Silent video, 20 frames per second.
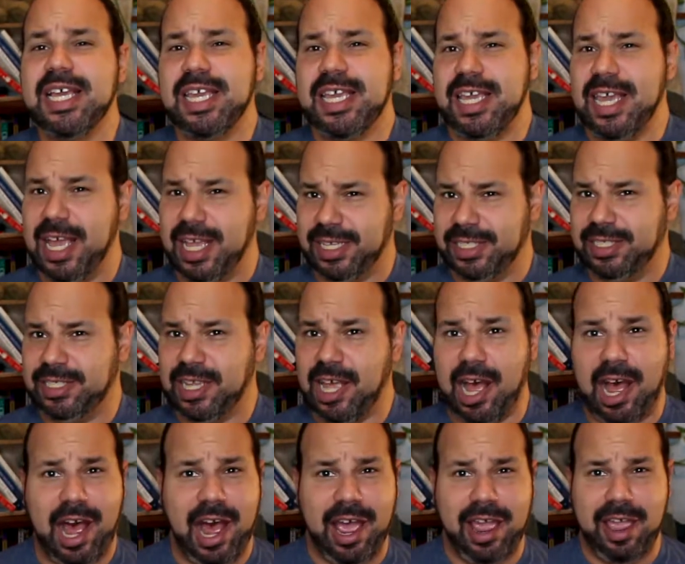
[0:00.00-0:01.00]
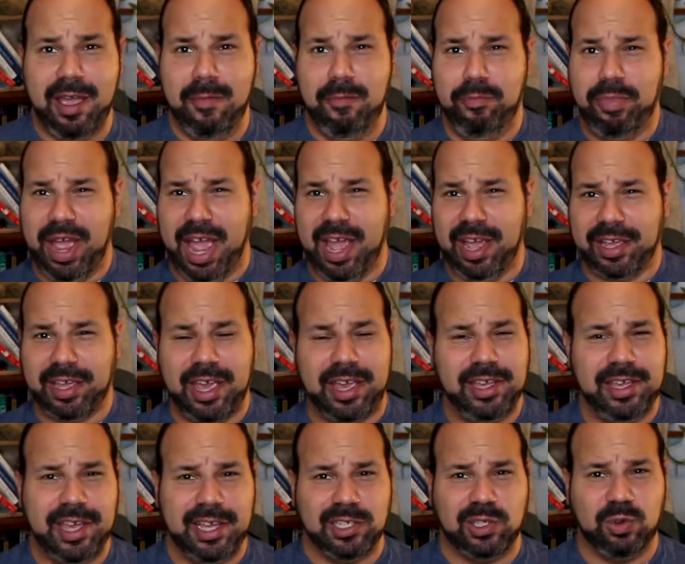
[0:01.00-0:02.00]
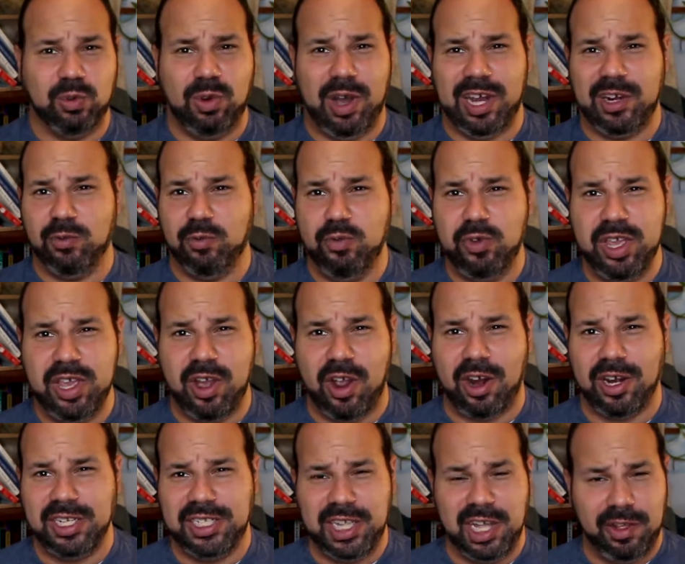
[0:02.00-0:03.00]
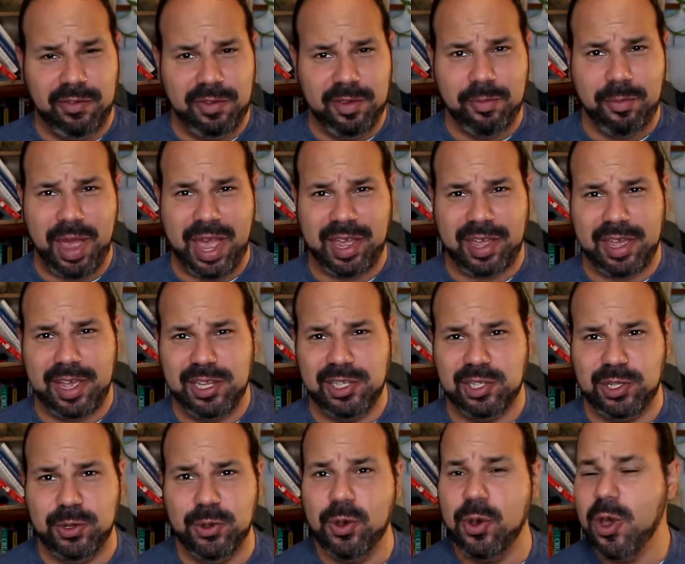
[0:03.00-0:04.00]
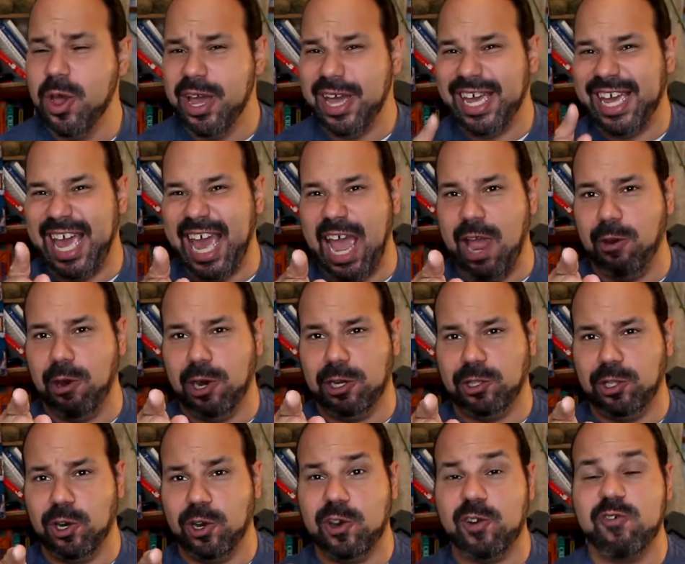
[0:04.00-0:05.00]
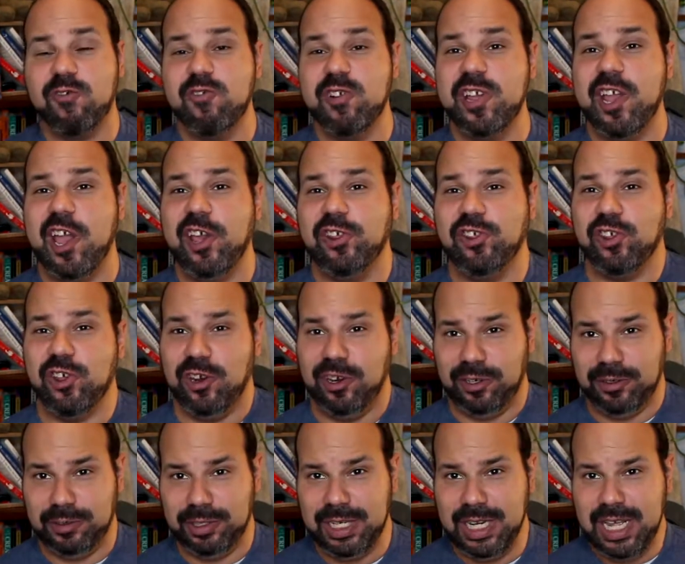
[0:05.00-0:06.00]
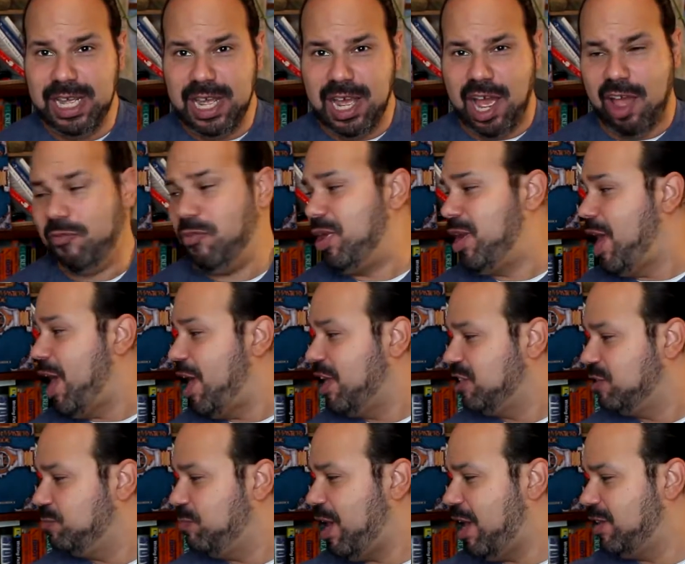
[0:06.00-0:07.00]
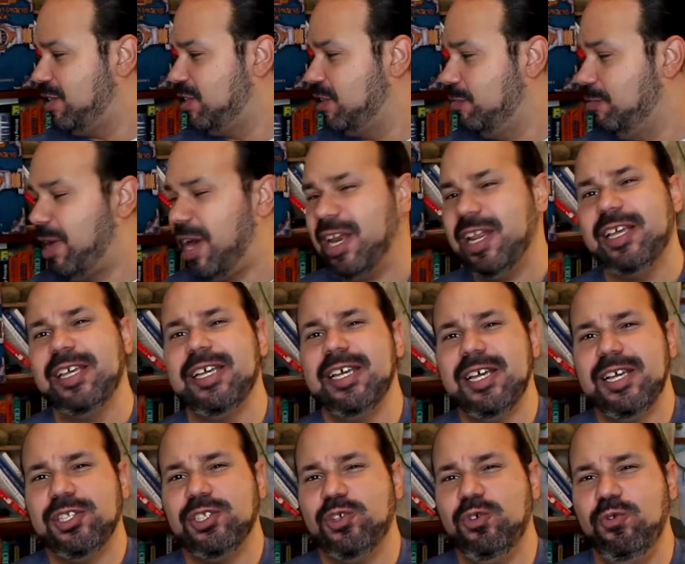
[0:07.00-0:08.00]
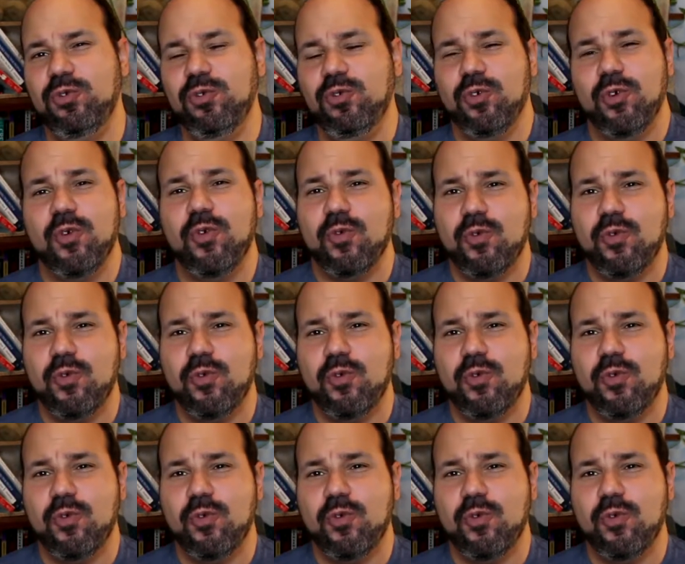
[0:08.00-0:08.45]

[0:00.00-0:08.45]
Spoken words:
Yes, I am back, and guess what? We are delving back into character creation. I've been asked by somebody to